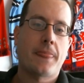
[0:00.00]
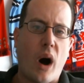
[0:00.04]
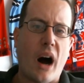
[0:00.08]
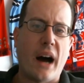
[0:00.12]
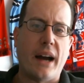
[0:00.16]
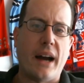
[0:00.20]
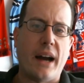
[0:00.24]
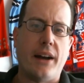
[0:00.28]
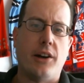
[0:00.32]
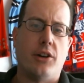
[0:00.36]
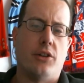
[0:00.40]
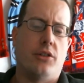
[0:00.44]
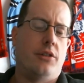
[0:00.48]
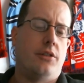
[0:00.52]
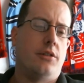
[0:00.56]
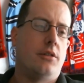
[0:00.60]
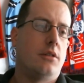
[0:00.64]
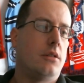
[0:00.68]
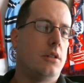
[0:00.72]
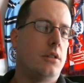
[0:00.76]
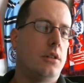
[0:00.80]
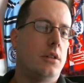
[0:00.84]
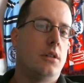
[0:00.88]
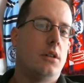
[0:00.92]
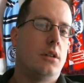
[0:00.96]
fired
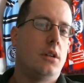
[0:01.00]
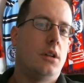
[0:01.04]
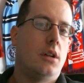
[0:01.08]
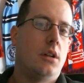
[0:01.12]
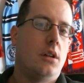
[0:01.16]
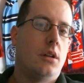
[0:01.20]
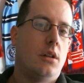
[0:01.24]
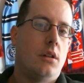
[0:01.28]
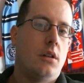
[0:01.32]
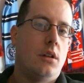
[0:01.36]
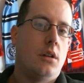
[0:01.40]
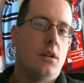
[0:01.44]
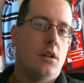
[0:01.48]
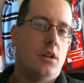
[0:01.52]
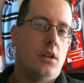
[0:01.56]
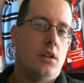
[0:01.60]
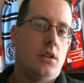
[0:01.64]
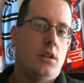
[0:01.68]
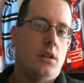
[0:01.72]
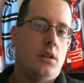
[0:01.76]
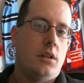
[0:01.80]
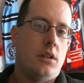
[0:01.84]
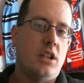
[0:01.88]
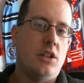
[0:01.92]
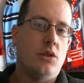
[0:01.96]

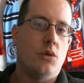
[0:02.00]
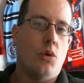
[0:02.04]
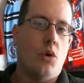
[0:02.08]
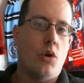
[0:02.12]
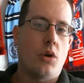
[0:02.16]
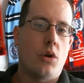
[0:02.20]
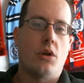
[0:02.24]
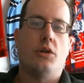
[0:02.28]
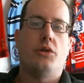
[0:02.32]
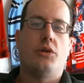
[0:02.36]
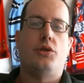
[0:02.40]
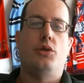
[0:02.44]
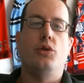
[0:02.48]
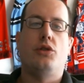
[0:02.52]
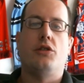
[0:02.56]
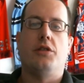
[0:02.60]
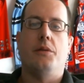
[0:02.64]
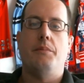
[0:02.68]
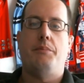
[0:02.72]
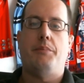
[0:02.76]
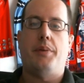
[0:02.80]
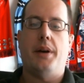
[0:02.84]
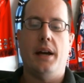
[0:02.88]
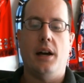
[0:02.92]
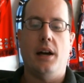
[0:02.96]
in order to
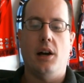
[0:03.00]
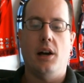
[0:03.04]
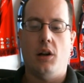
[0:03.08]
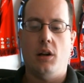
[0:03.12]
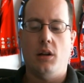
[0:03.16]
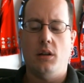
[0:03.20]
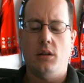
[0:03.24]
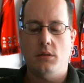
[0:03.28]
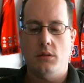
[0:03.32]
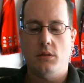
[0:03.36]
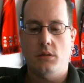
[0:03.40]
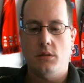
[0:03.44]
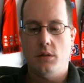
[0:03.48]
compel